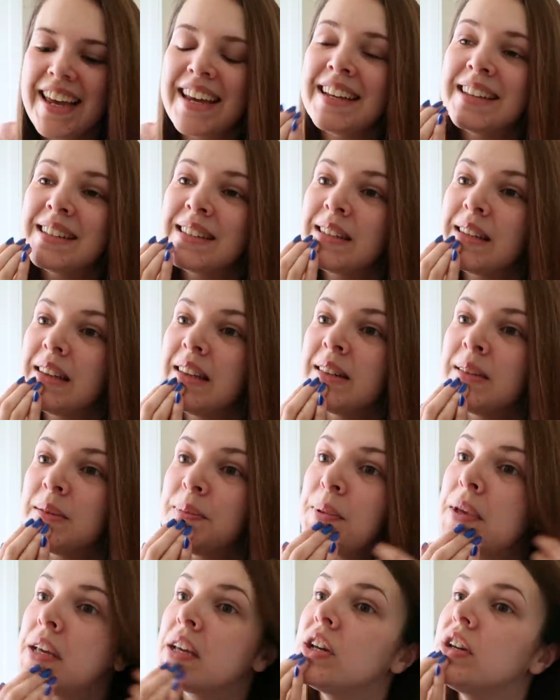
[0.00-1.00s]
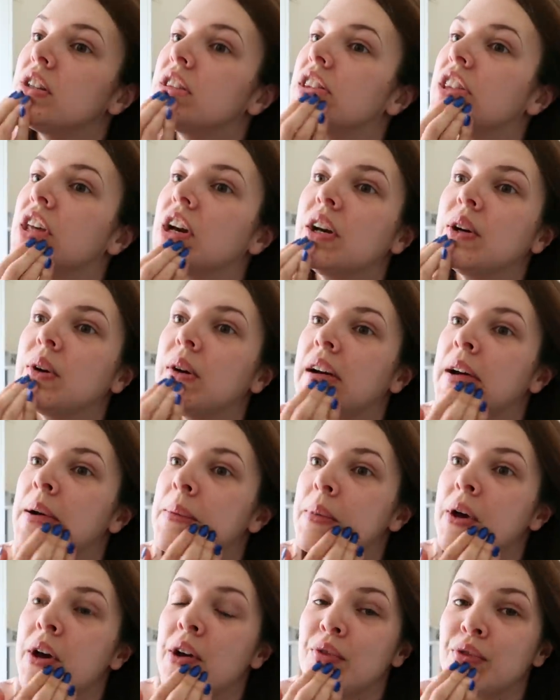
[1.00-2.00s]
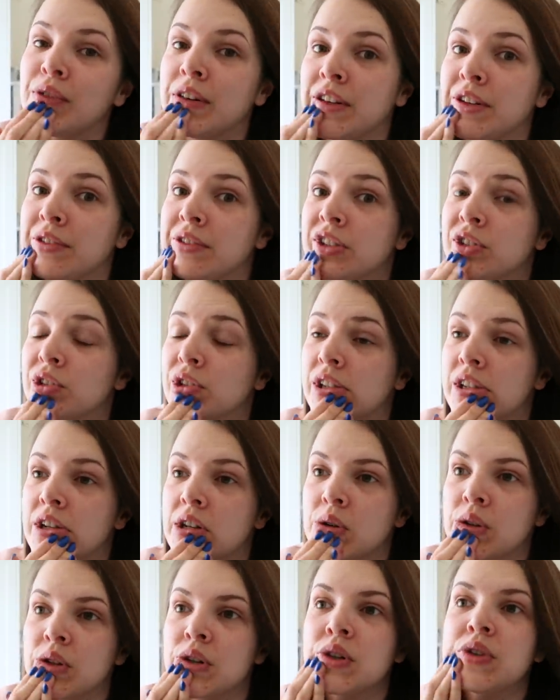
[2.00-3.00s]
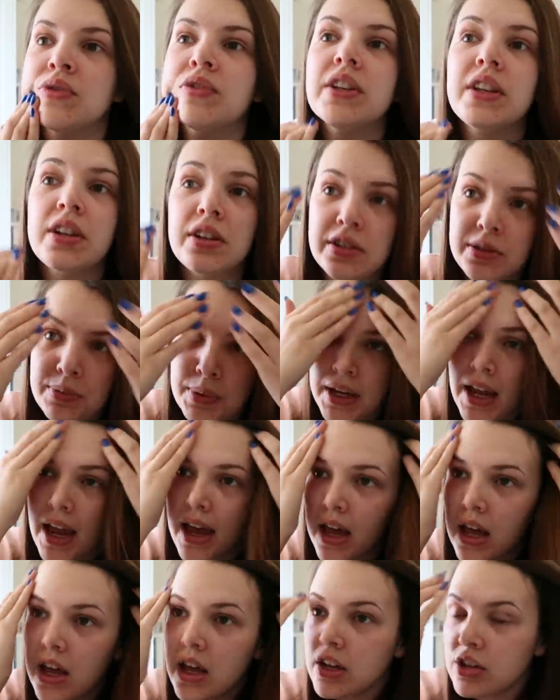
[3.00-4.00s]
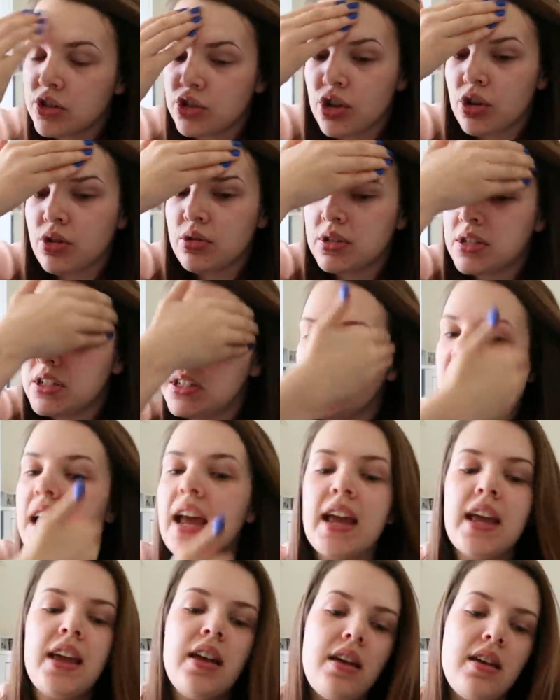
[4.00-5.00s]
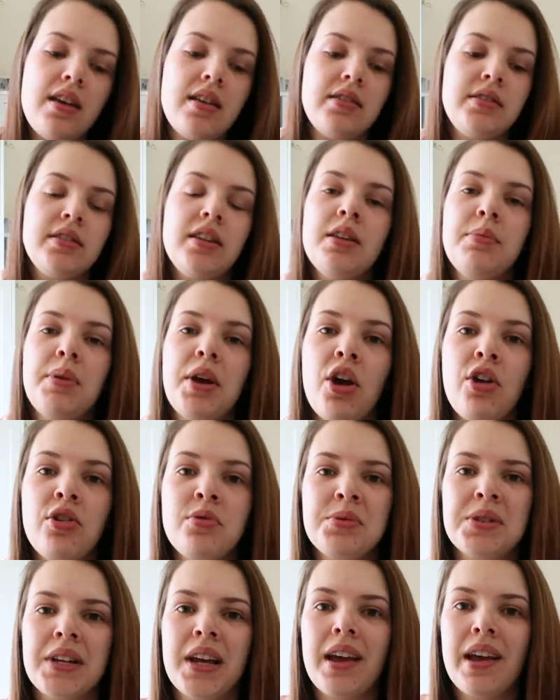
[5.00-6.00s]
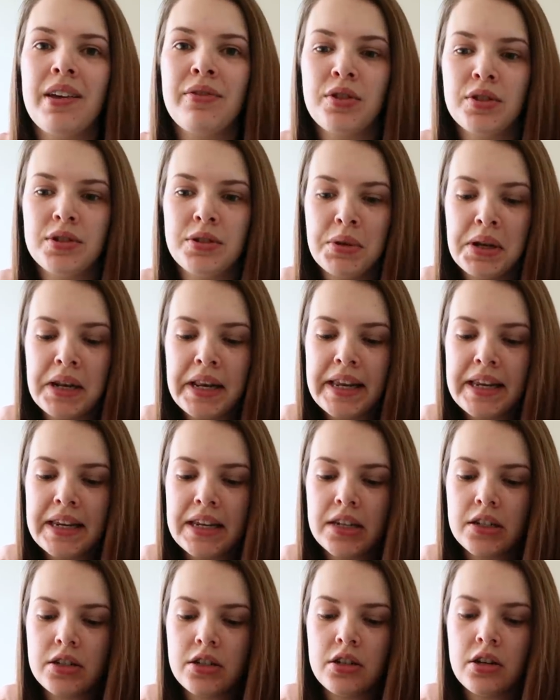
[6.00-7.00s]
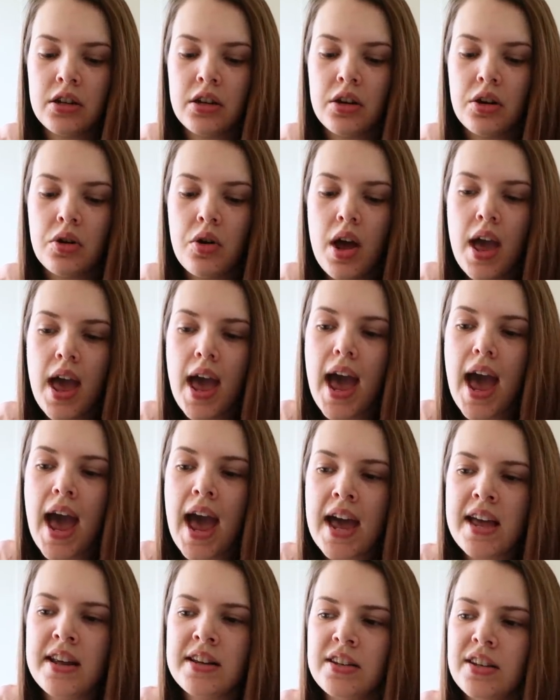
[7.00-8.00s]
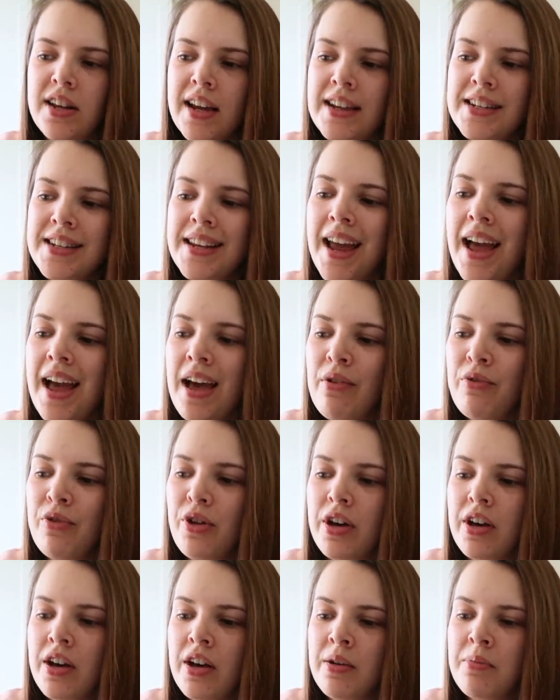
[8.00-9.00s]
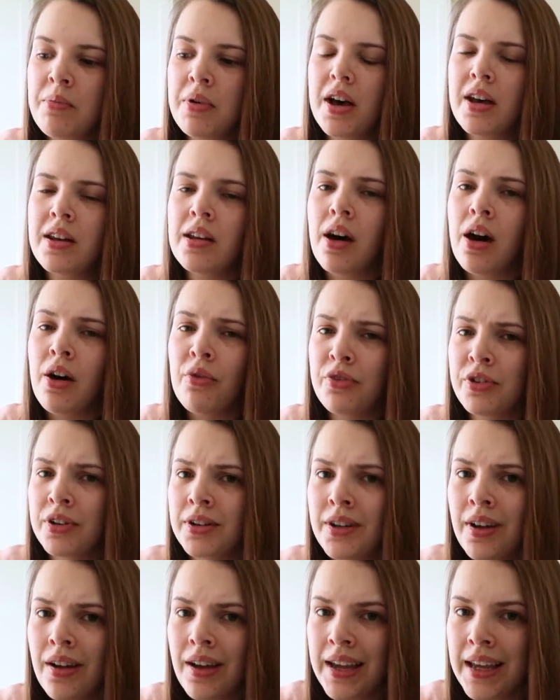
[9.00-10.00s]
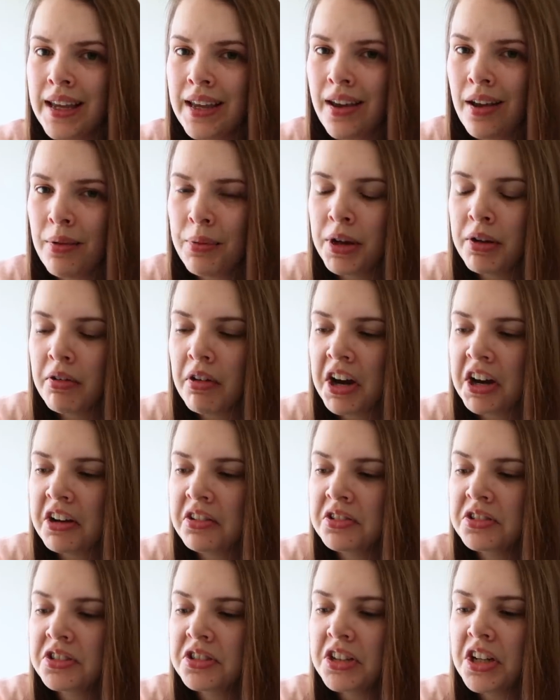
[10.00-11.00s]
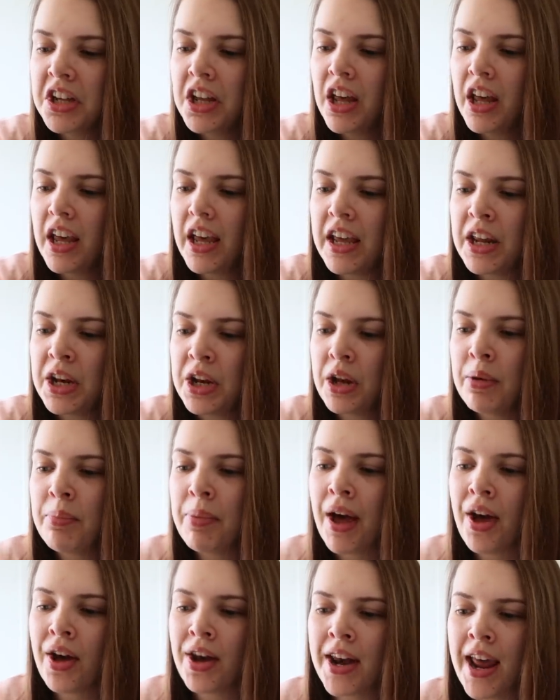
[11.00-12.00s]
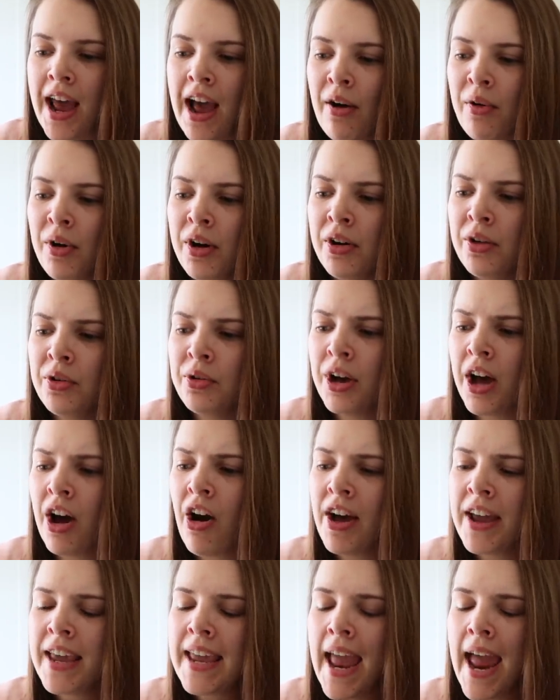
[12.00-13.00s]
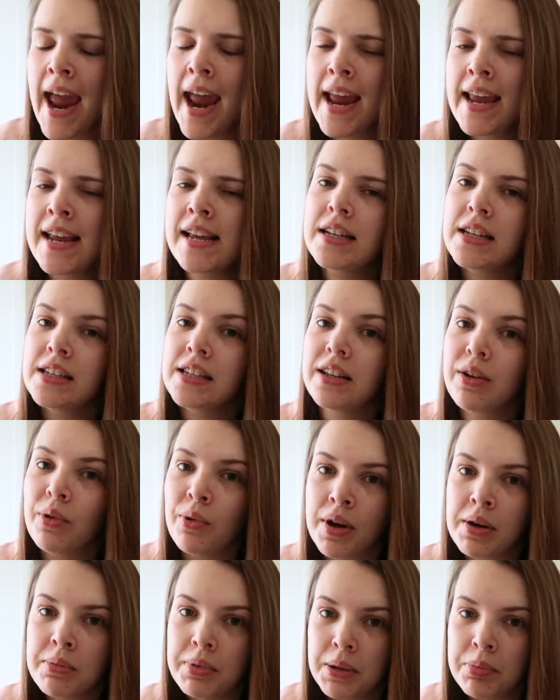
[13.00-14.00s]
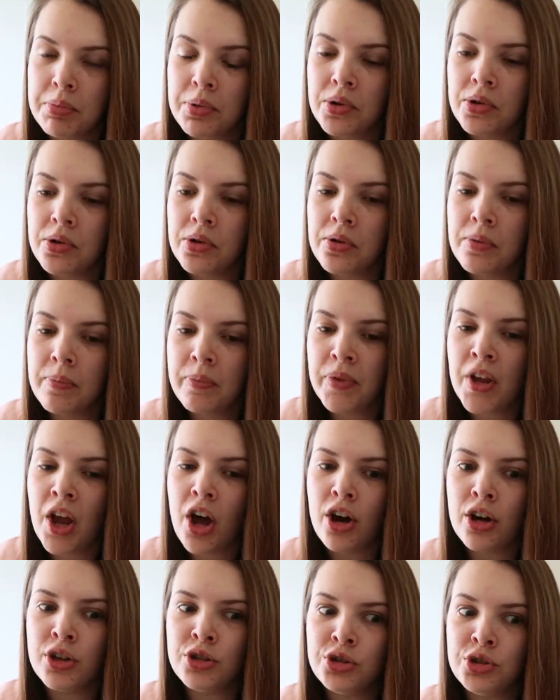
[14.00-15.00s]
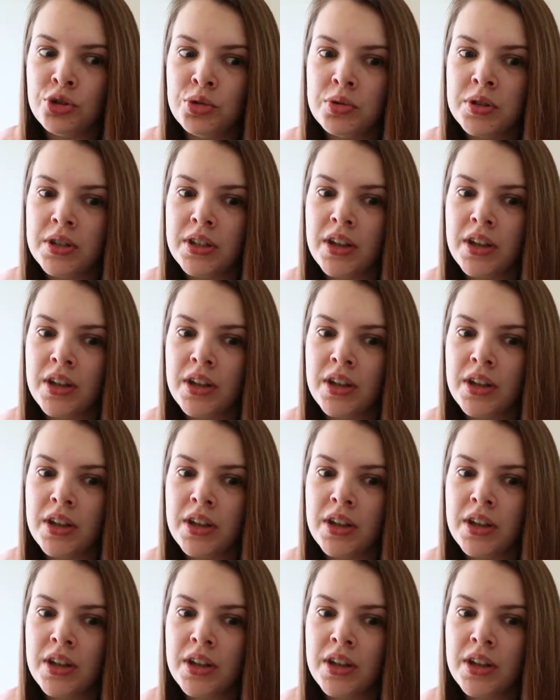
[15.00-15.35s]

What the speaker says: it's been good though. Hopefully you're enjoying all the new videos. But yeah, so today it's going to be a home day. I've got some cleaning to do, and I actually have an oven guy coming around in about an hour. I hate when people are due